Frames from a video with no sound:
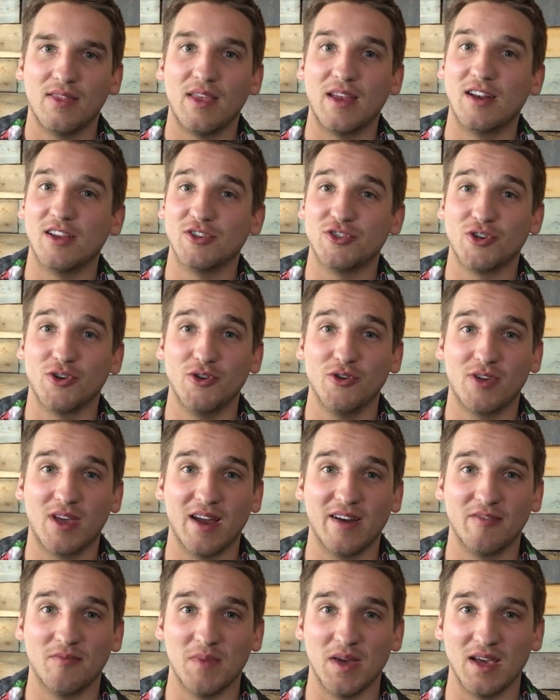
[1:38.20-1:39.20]
Then I'll show you
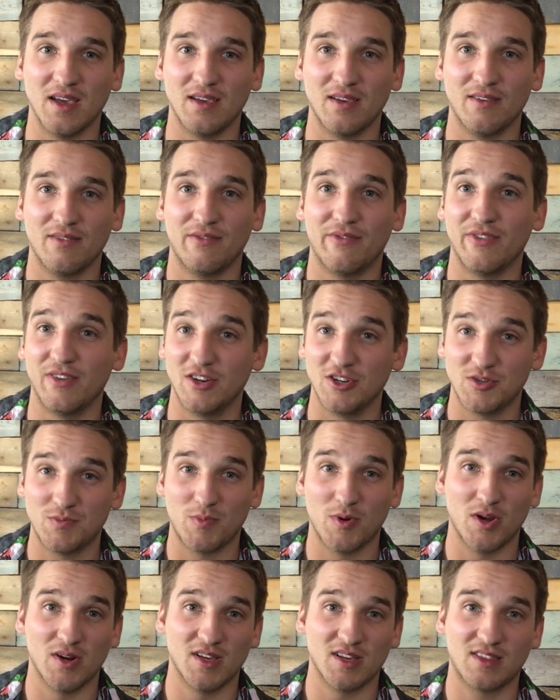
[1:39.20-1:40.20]
kind of my finished
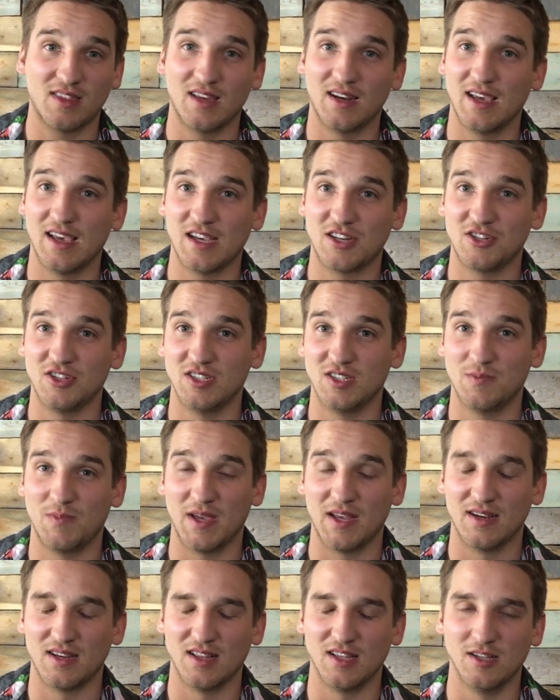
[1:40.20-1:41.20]
product that I actually
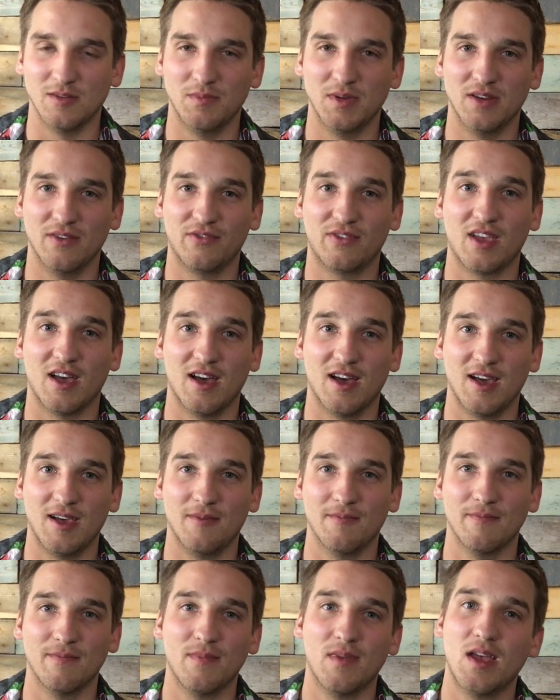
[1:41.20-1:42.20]
spent a little bit of
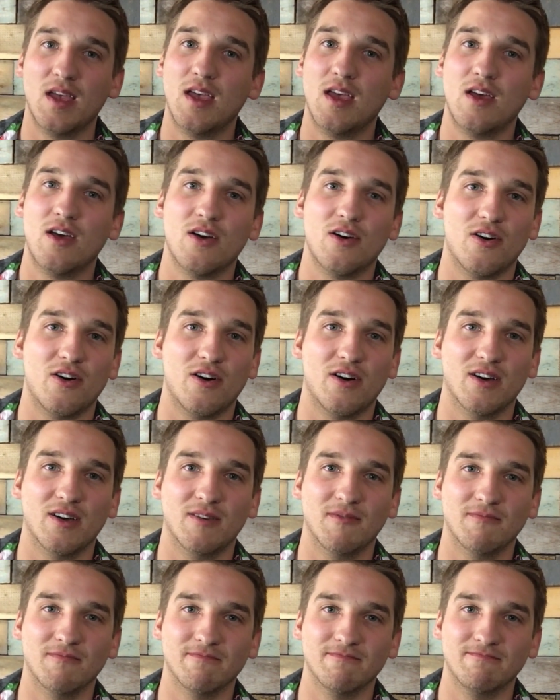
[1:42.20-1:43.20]
time
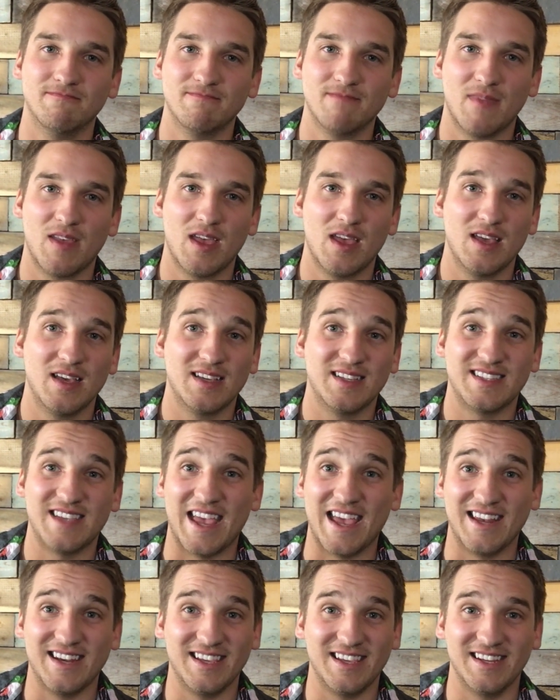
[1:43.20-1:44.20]
on
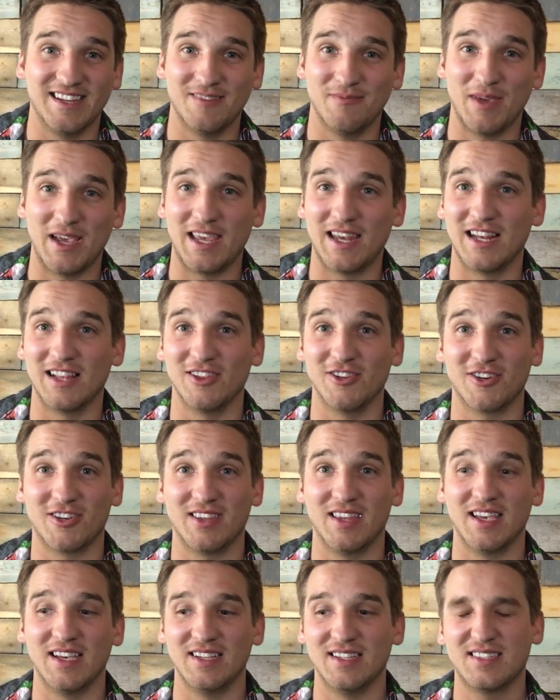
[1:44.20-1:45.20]
sanding and making it
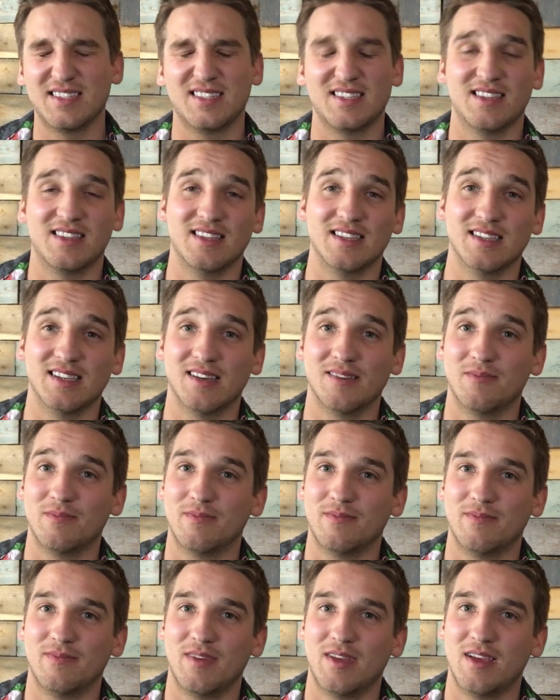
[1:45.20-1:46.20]
look nice.
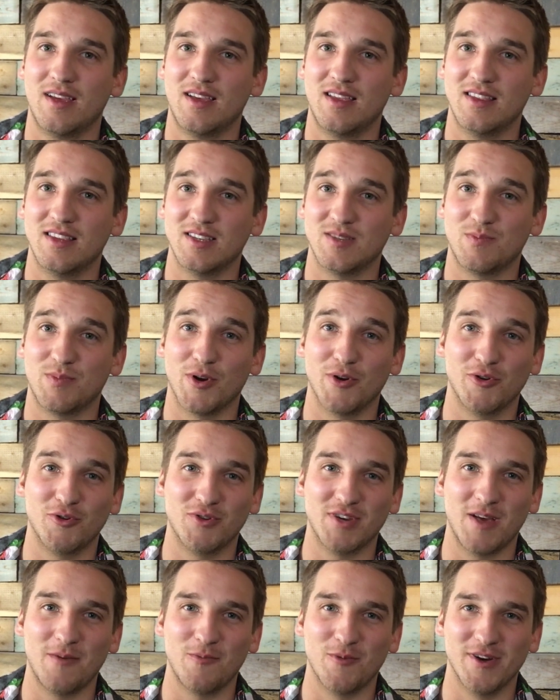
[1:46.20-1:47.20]
This
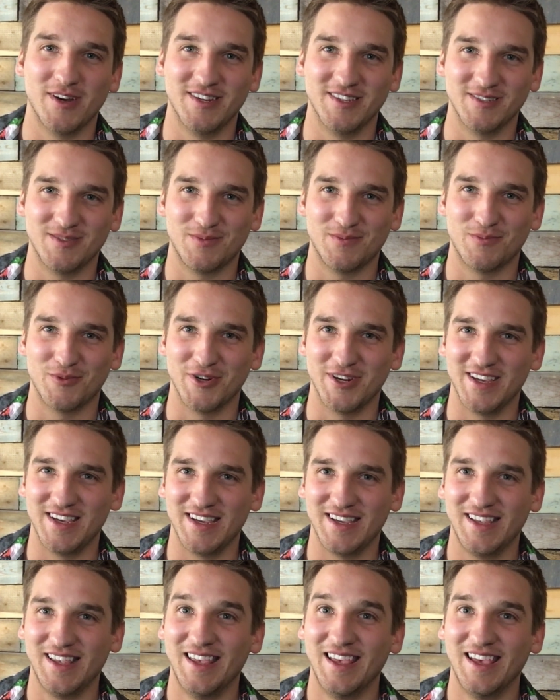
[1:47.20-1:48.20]
prototype one is
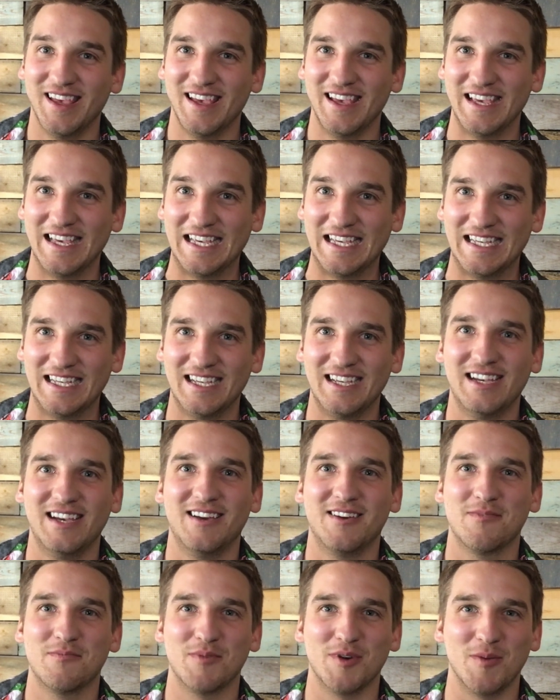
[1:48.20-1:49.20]
pretty
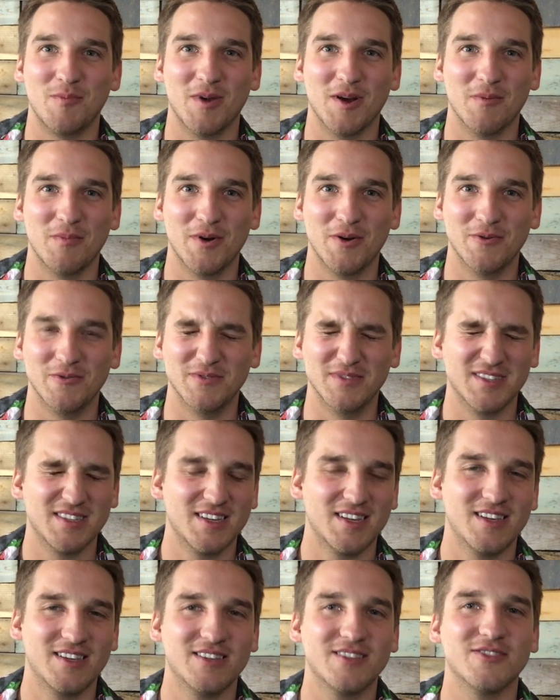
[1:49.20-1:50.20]
bare bones,
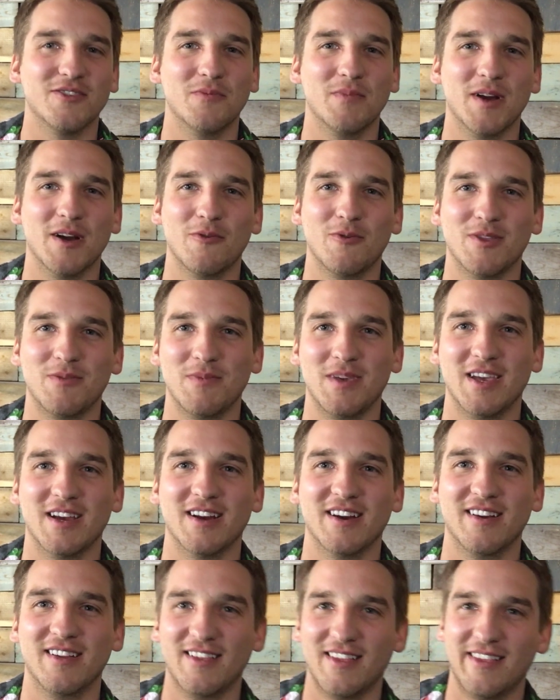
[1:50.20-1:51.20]
so bear with me
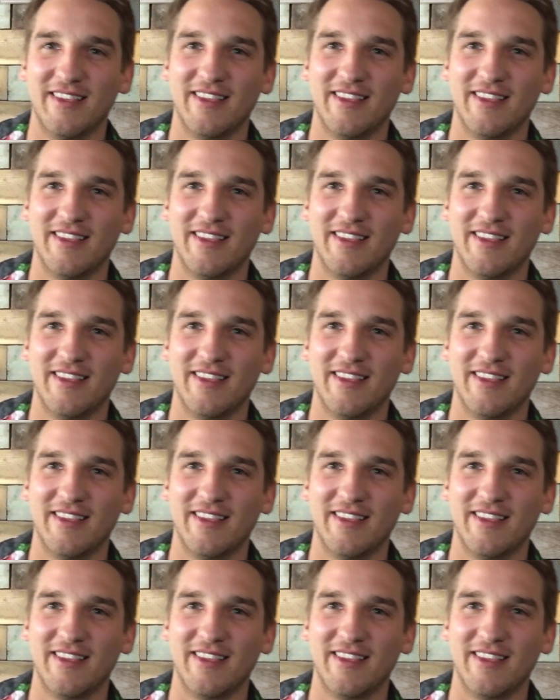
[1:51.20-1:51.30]
here.